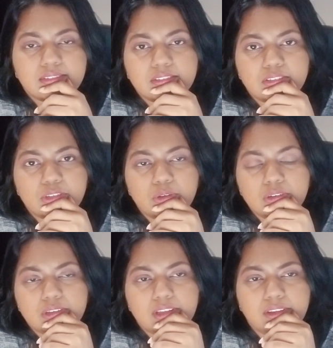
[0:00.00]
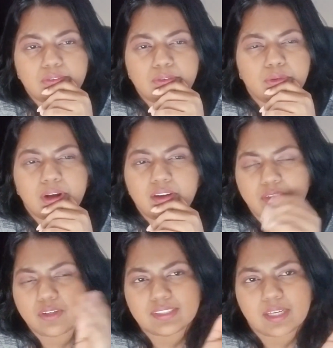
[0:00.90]
you know, if you have
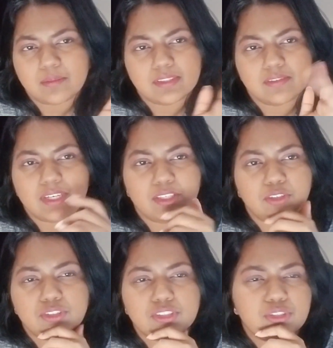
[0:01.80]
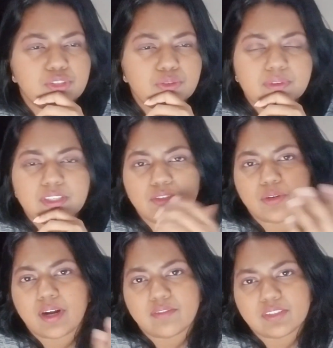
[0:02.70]
all types of, like, you're just new and you
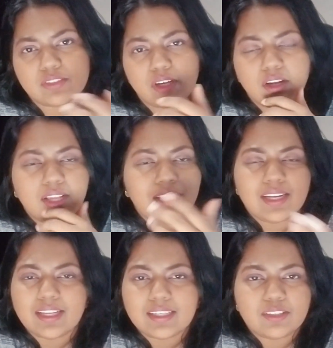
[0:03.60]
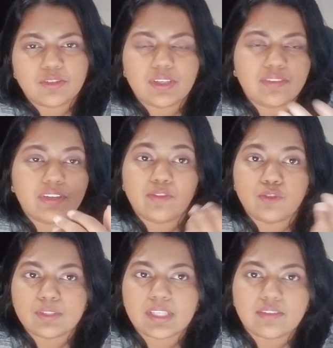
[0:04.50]
don't have a job, like, you know, even if you
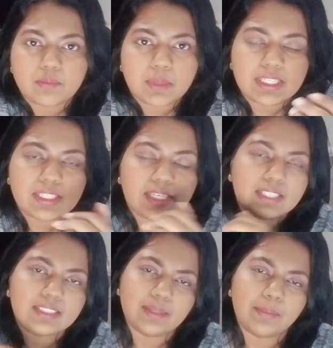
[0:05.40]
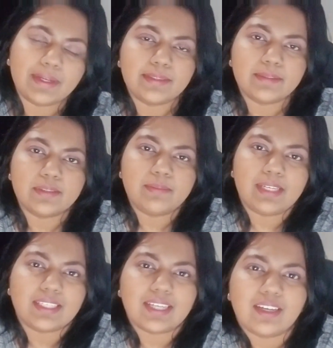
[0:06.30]
saved money, like they might just be
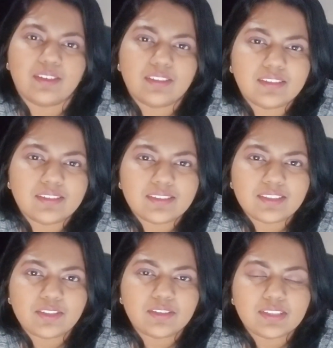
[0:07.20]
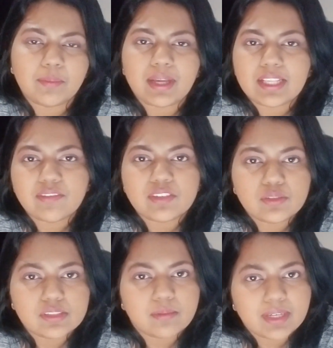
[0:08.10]
like, I don't, you know, they might give it to
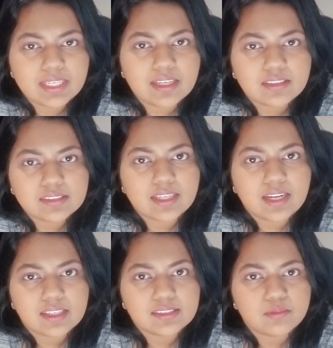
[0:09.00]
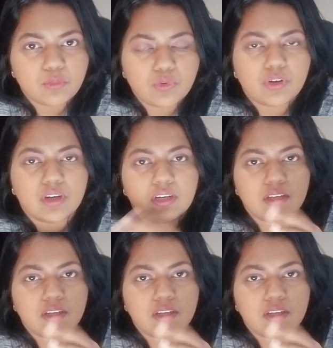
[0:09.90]
somebody else that has more,